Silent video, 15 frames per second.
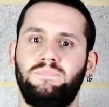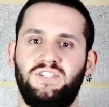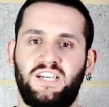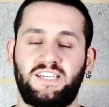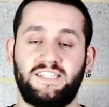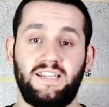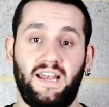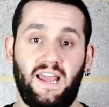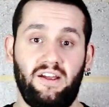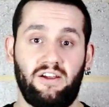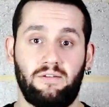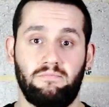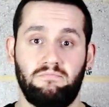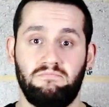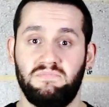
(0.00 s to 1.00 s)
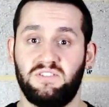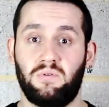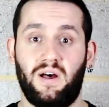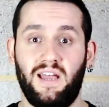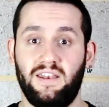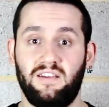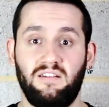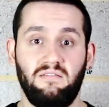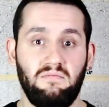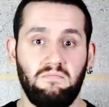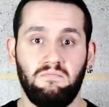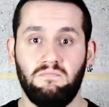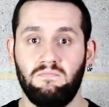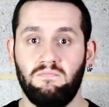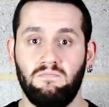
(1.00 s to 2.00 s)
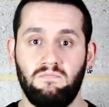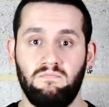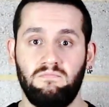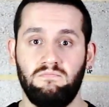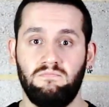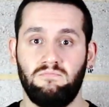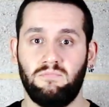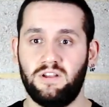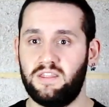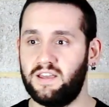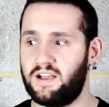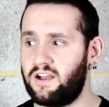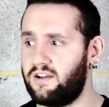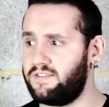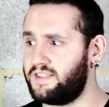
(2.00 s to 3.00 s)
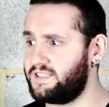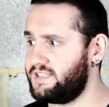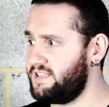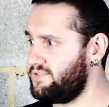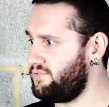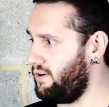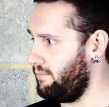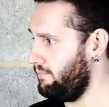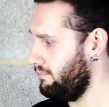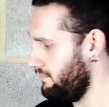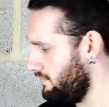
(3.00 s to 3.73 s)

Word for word: Check Stellarium, that's what I do. Where do you think I got this list from?